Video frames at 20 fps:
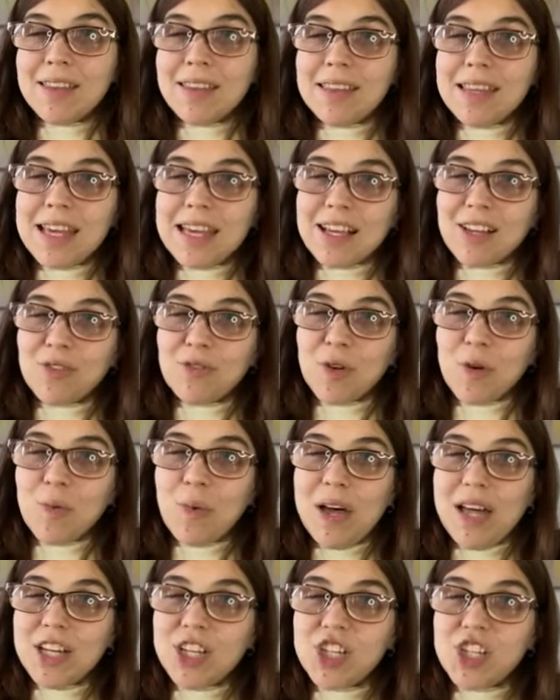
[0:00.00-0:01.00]
thanks for
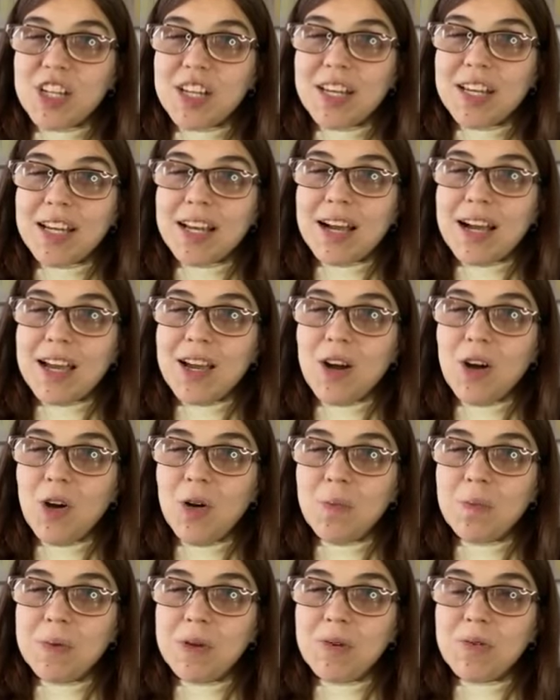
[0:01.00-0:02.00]
watching. I
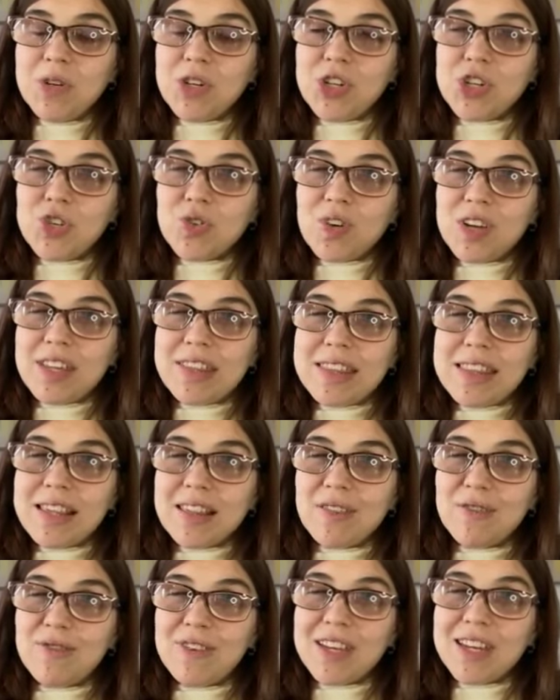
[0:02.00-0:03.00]
hope you enjoyed
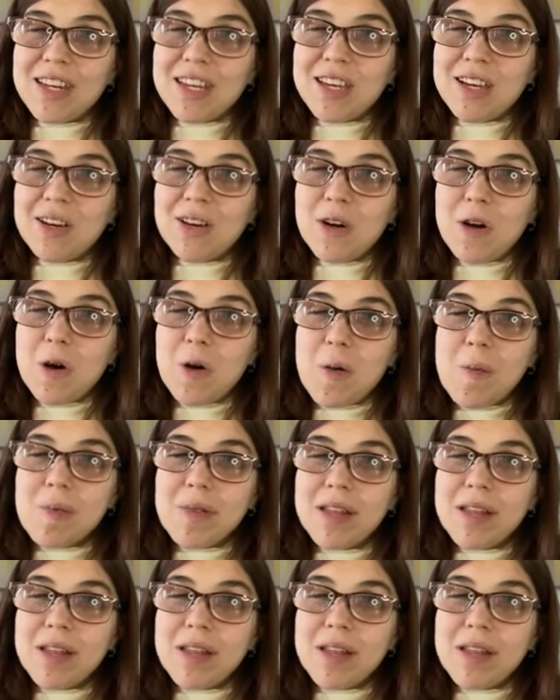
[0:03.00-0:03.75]
this video.